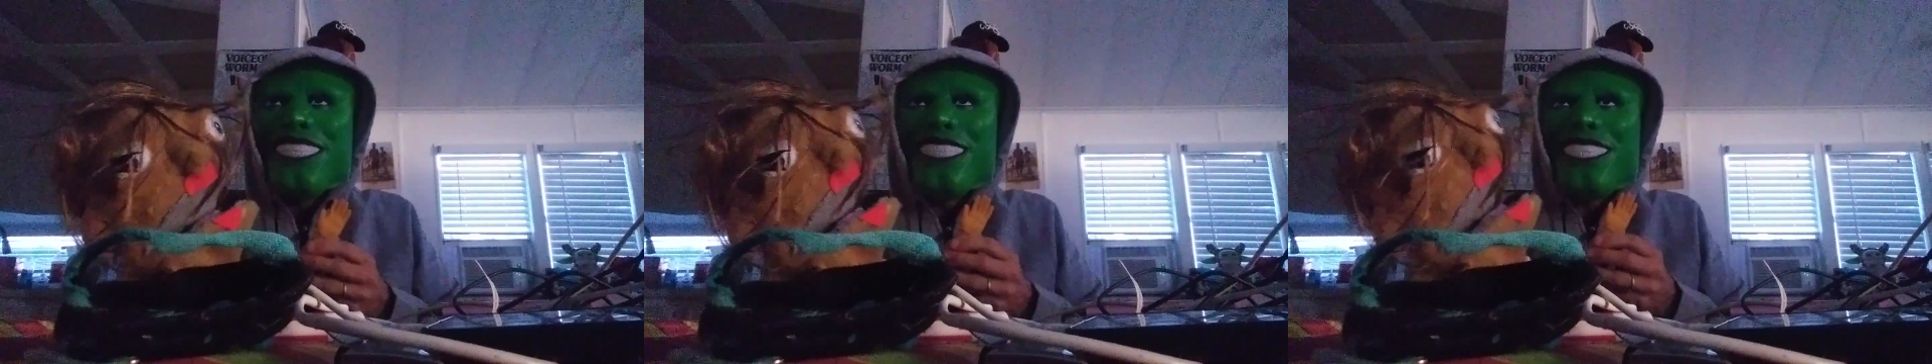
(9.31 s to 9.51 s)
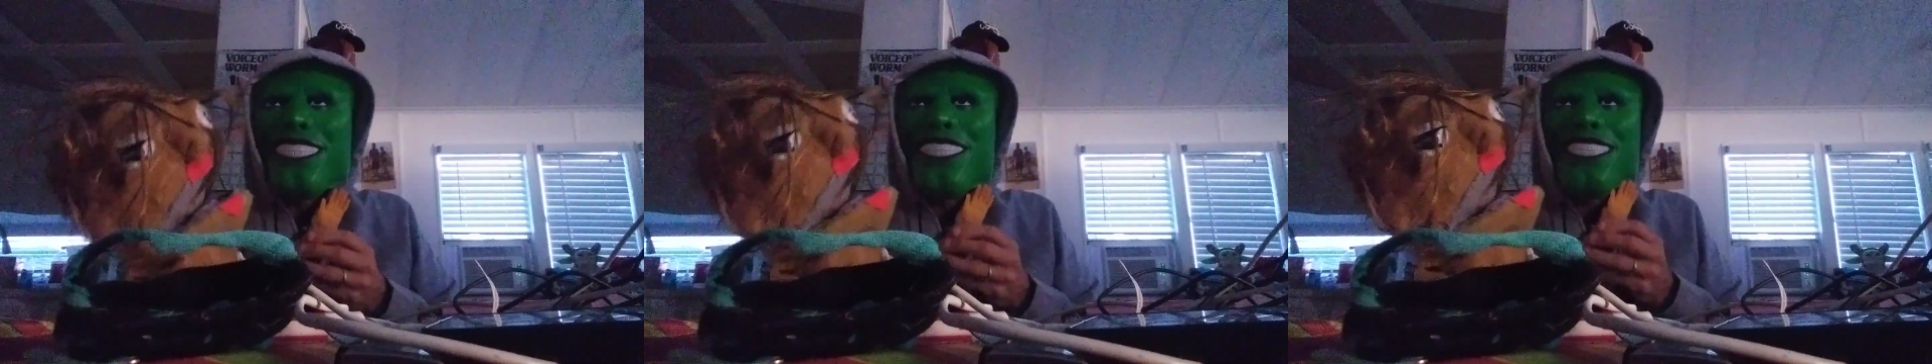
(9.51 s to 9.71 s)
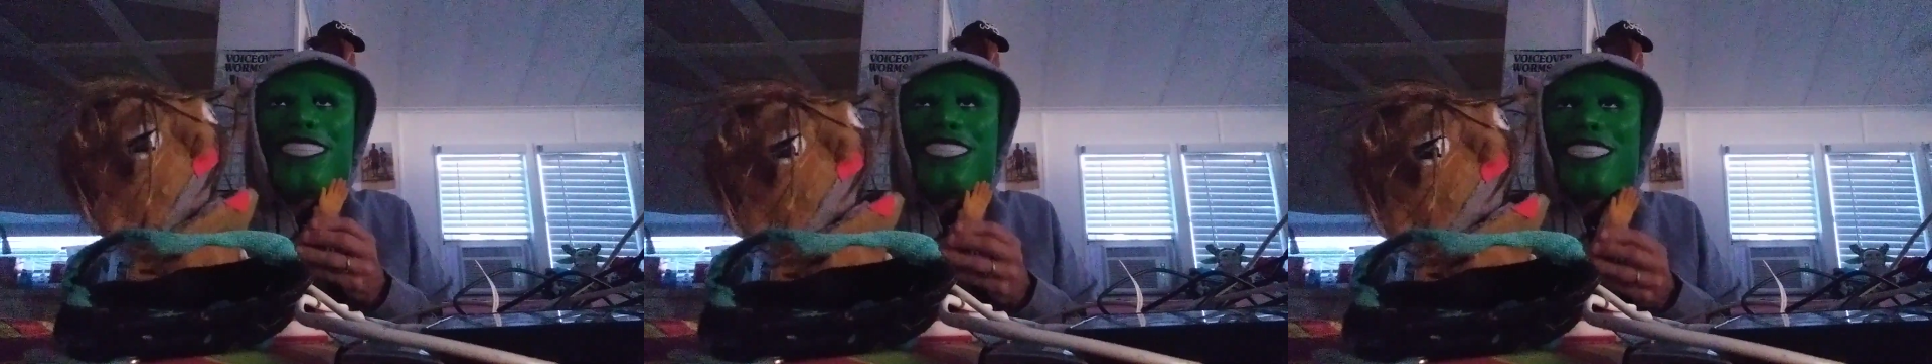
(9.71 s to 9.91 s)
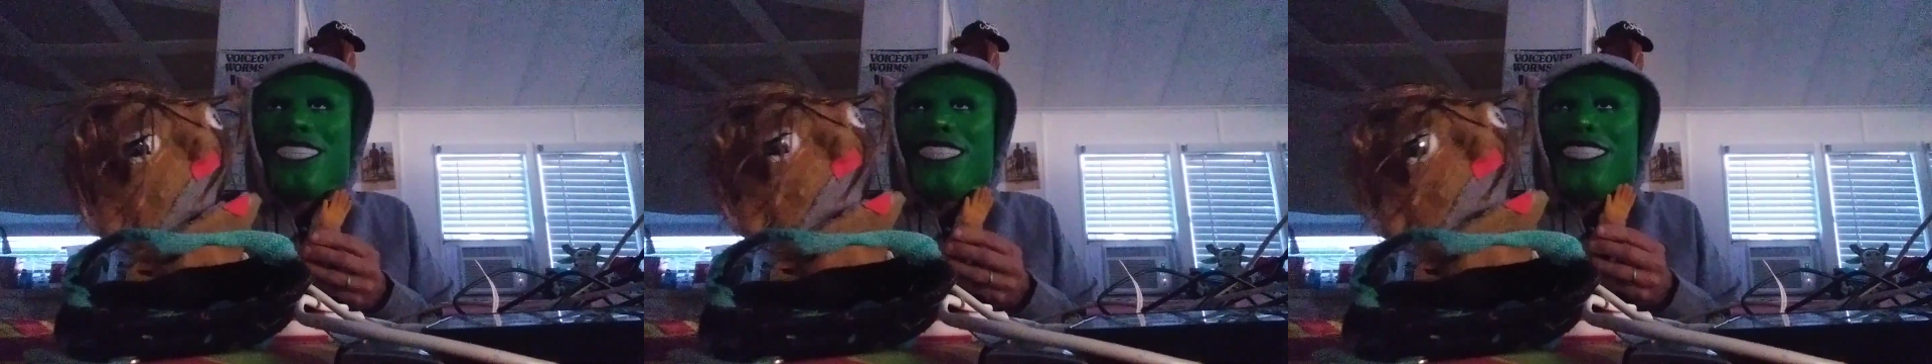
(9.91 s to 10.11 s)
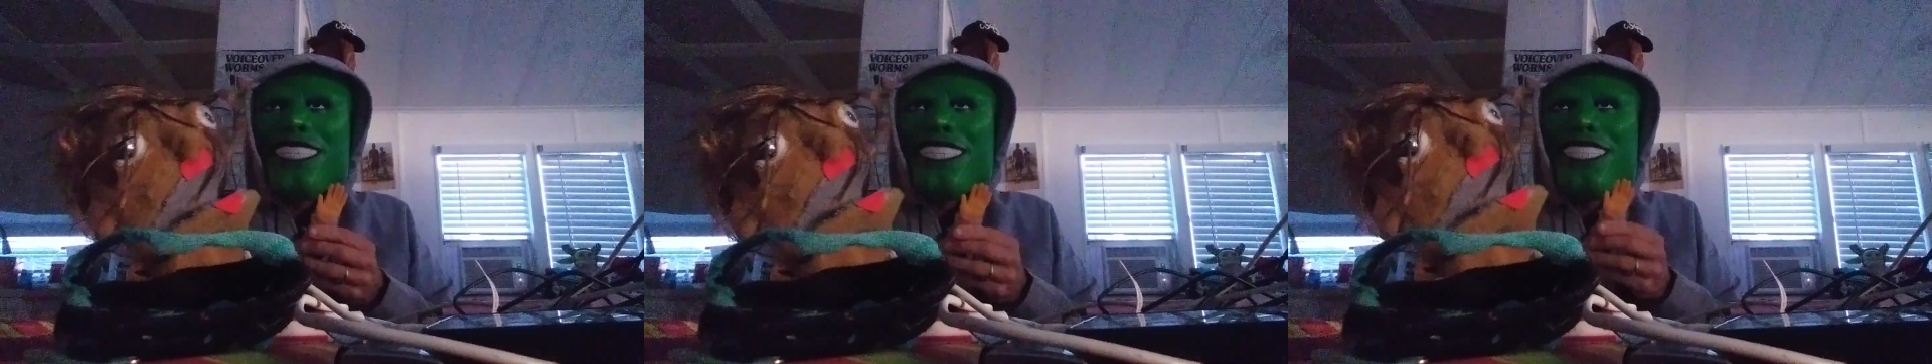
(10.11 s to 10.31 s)
I,
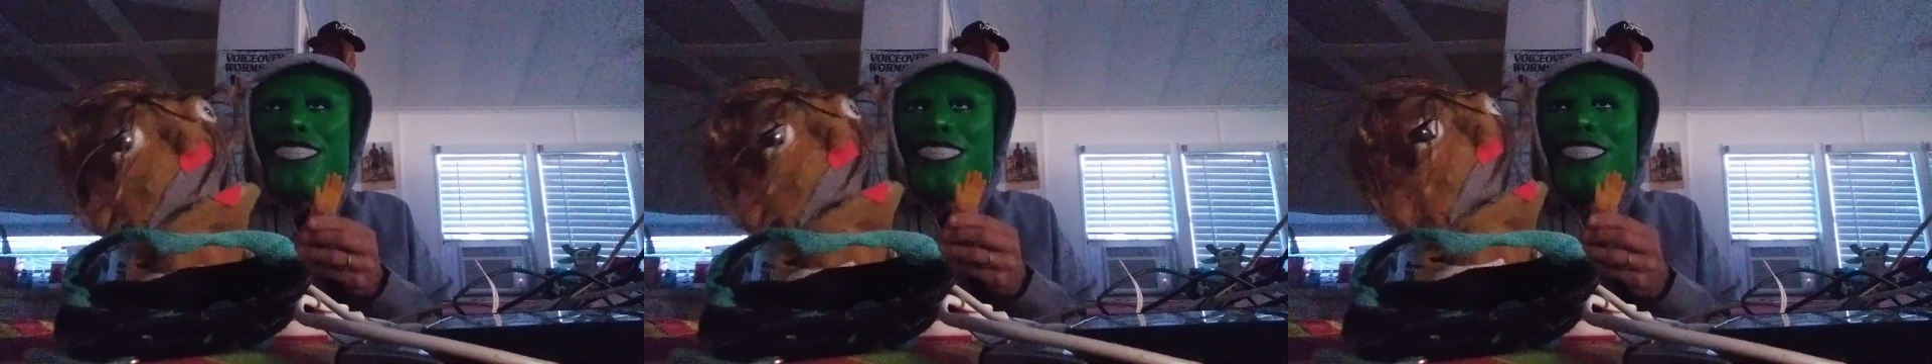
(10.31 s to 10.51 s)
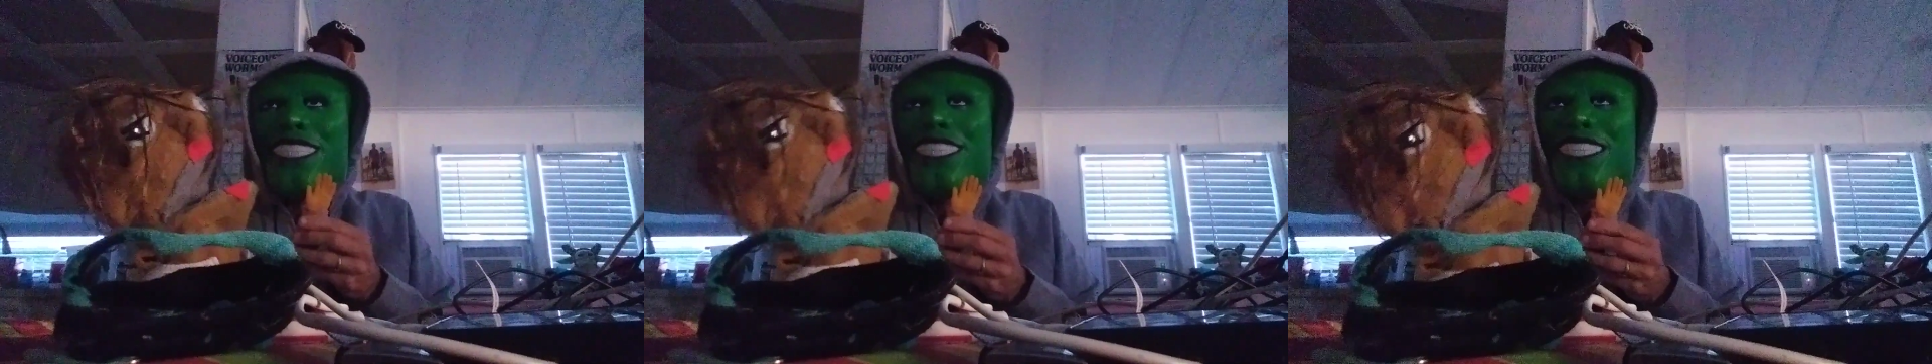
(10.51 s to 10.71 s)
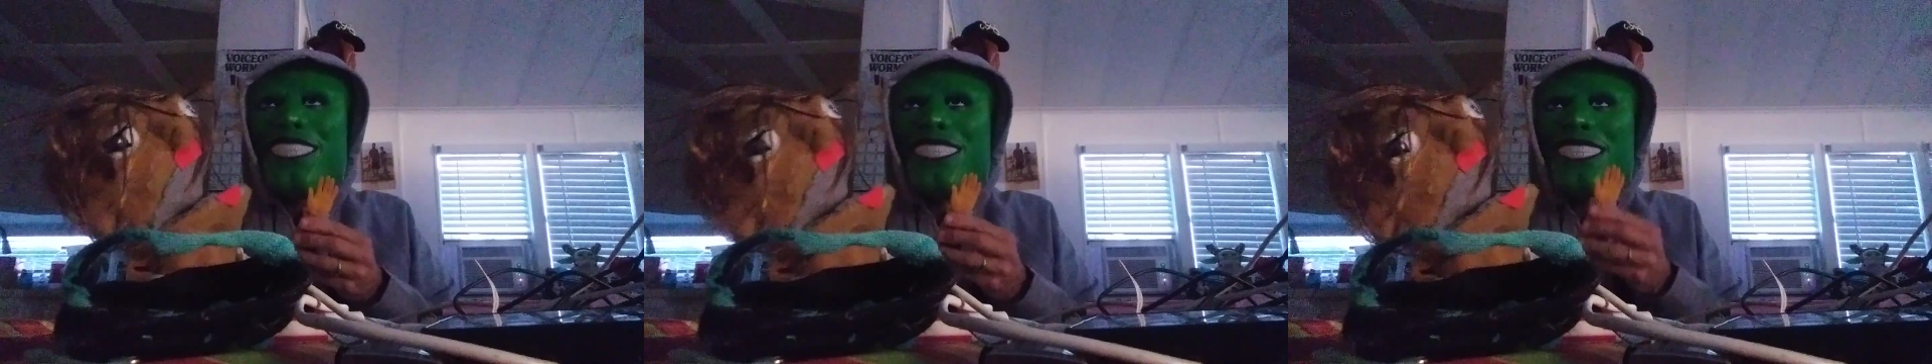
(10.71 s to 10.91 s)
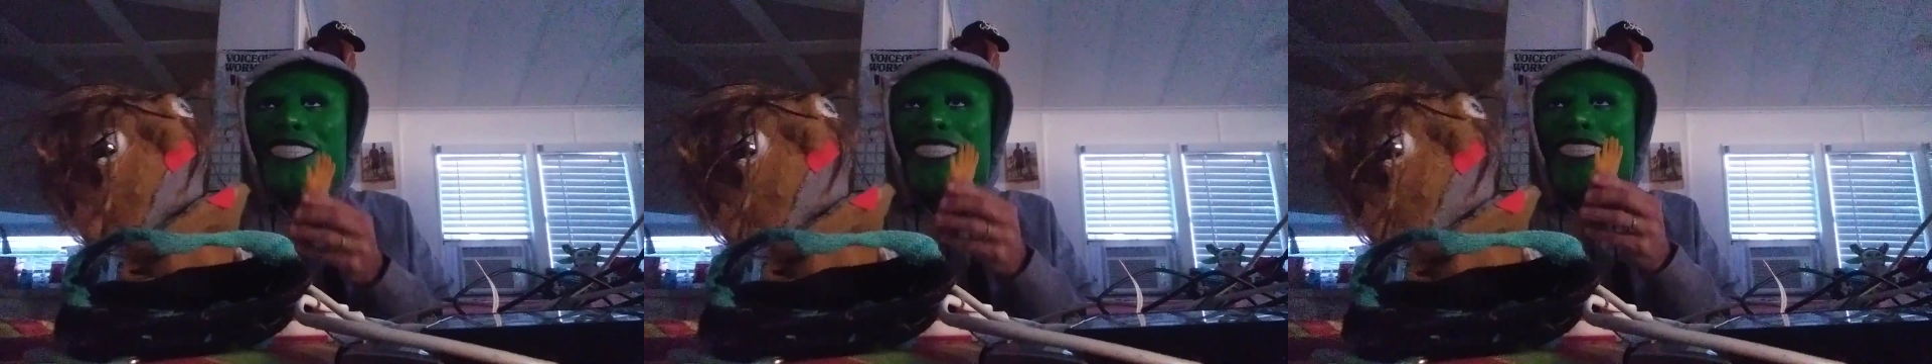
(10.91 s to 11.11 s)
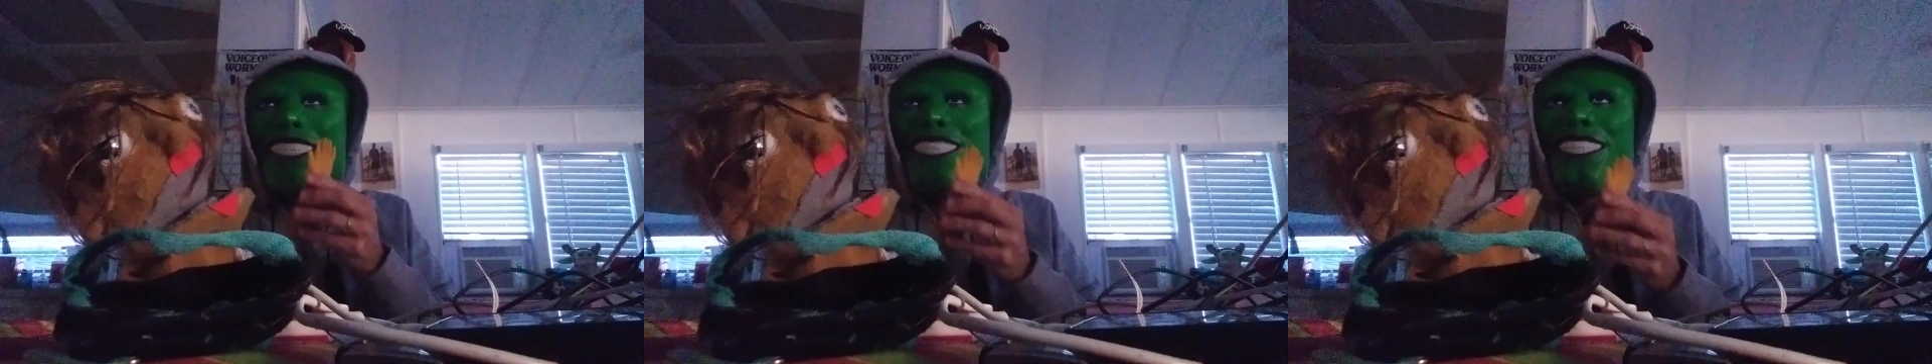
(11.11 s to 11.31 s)
I mean, this puppet
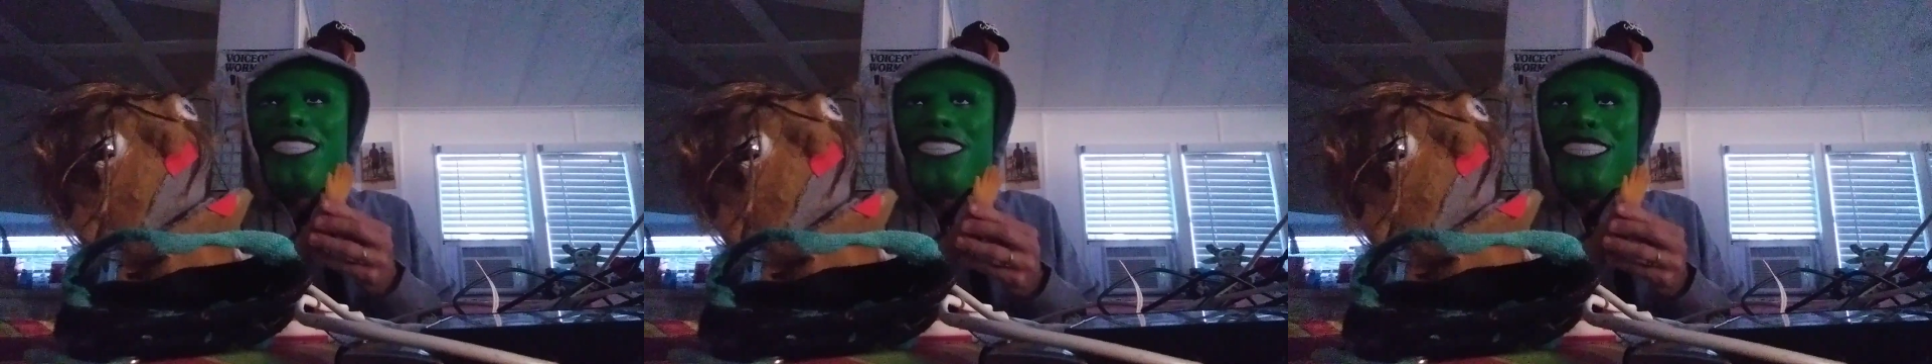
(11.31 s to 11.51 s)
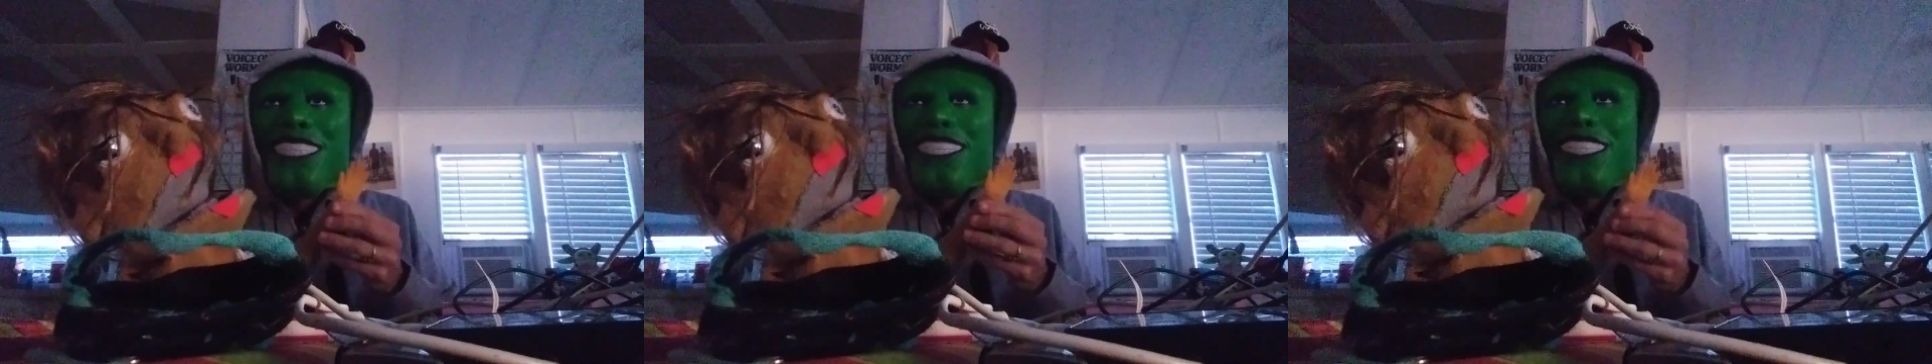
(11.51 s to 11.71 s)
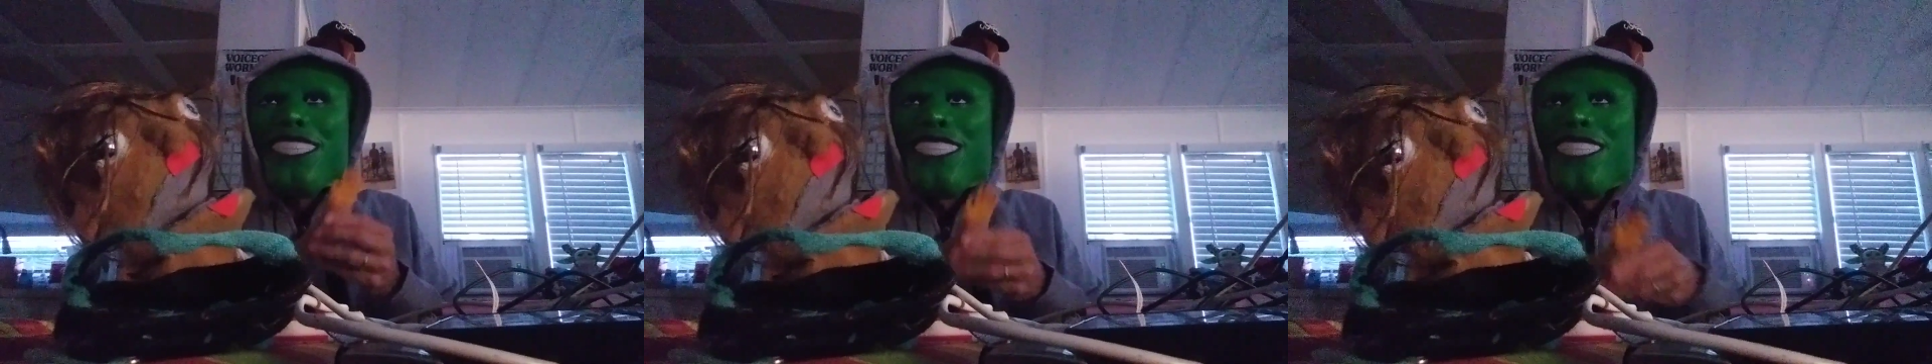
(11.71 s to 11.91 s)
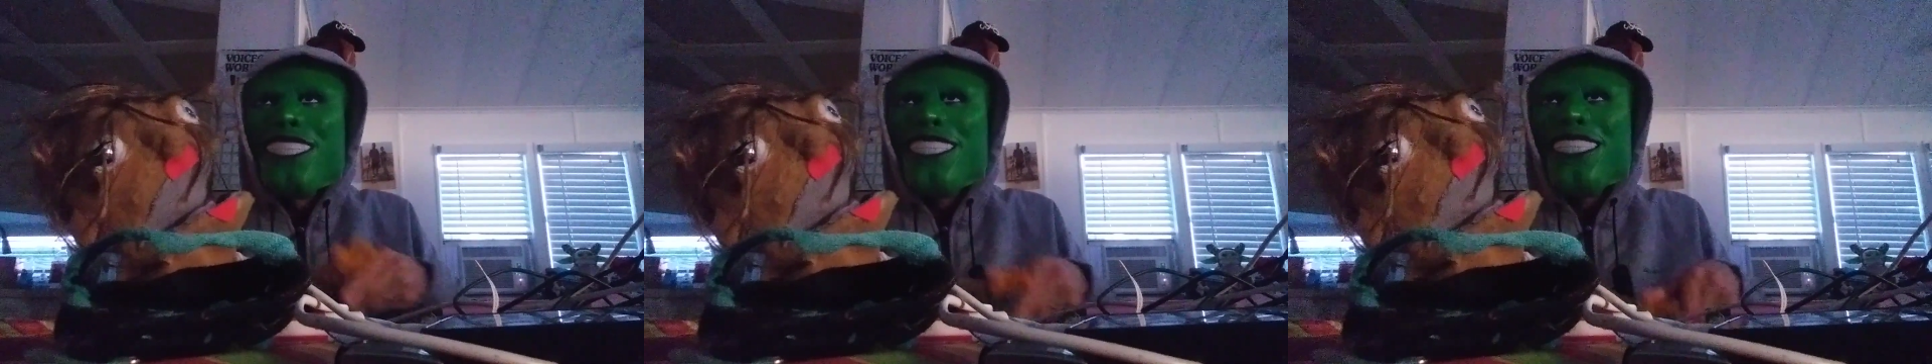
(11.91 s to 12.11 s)
just came in the mail.